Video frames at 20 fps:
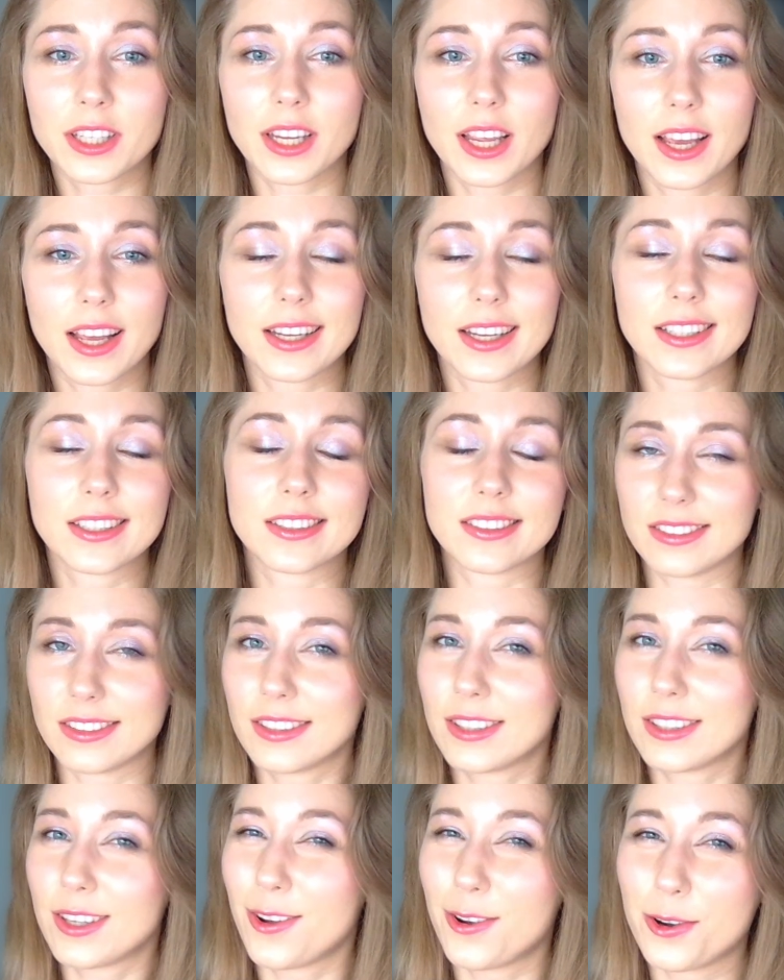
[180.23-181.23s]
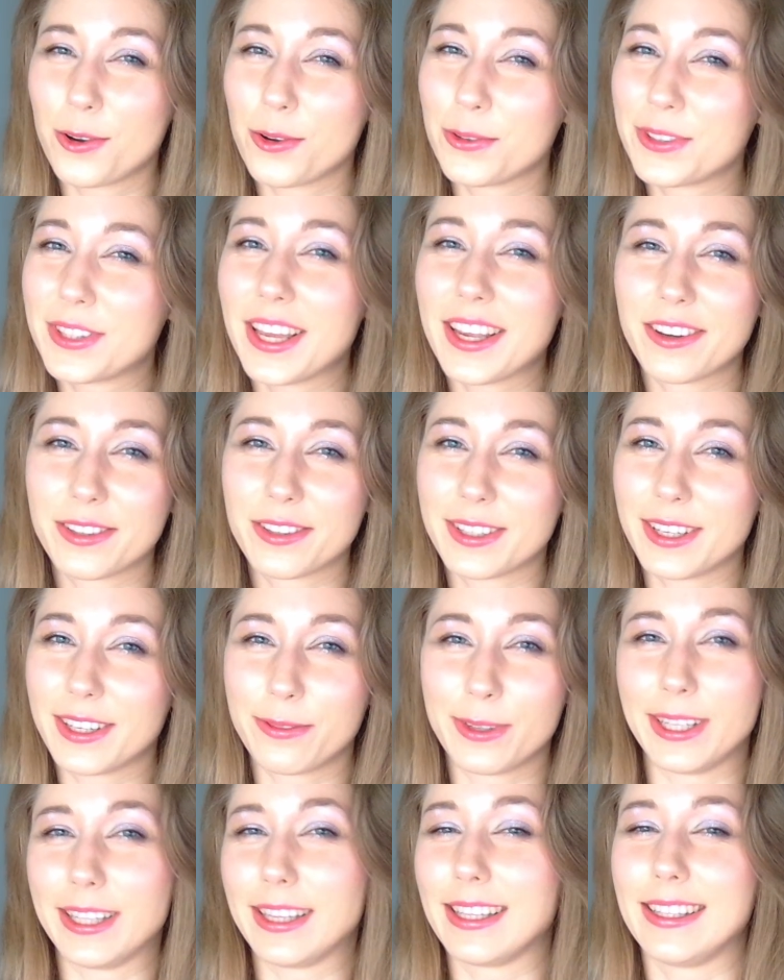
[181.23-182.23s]
and no, they
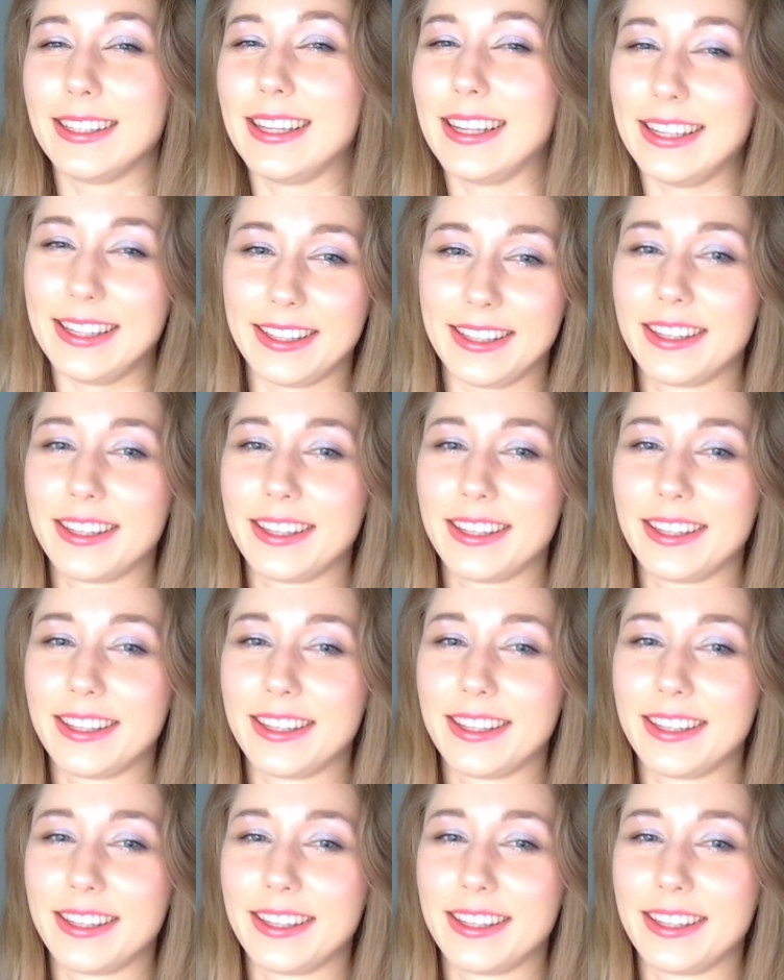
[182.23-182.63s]
really didn't.